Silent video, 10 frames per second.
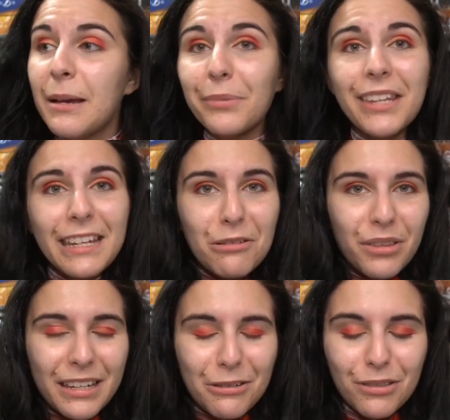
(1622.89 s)
But thank you,
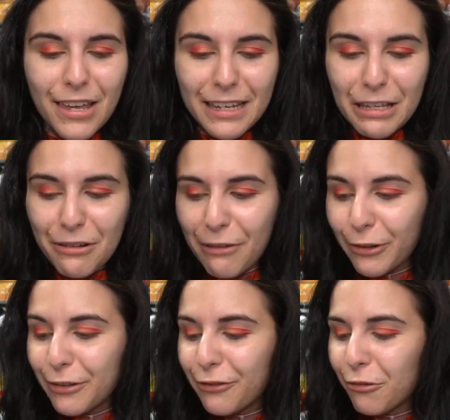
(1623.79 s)
thank you, thank you
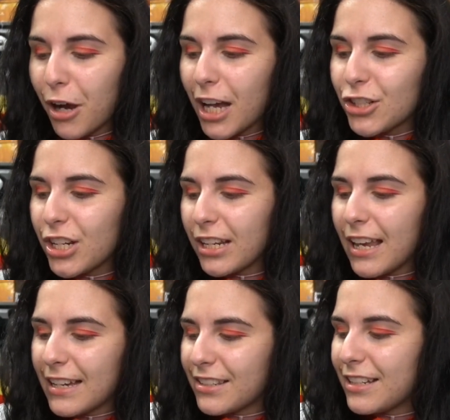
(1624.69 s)
everyone for watching.
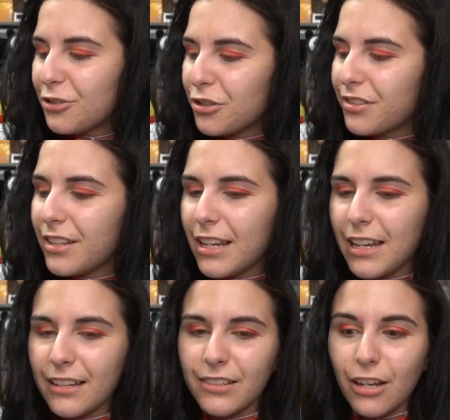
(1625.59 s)
Yes,
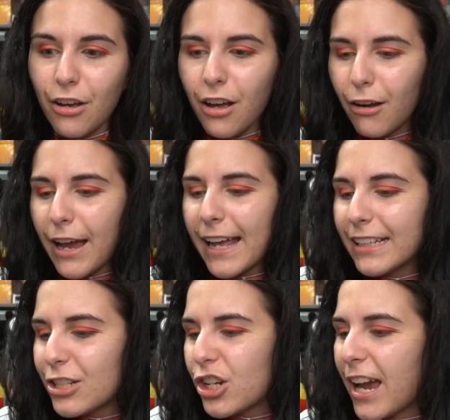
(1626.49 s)
interesting. It's like, oh,
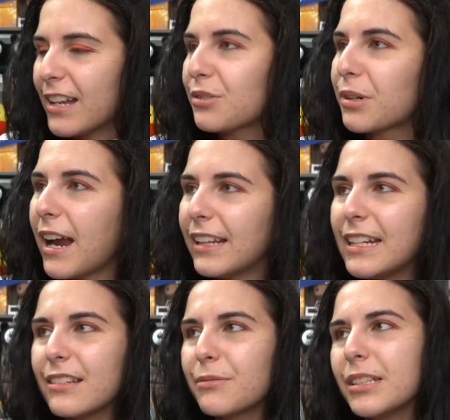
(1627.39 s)
Ally chats, where Ally
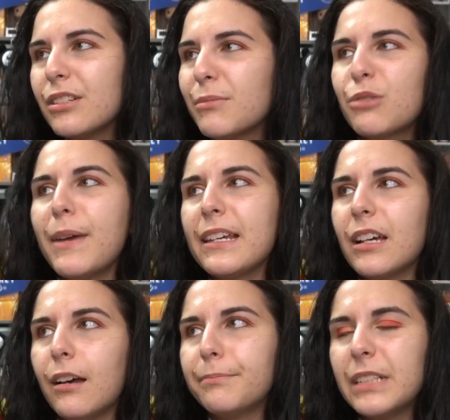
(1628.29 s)
doesn't really do much
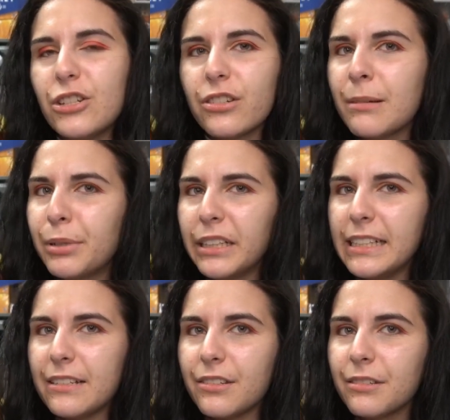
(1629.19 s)
makeup and just
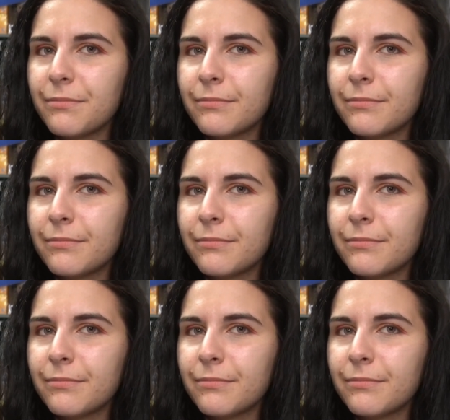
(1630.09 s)
complains.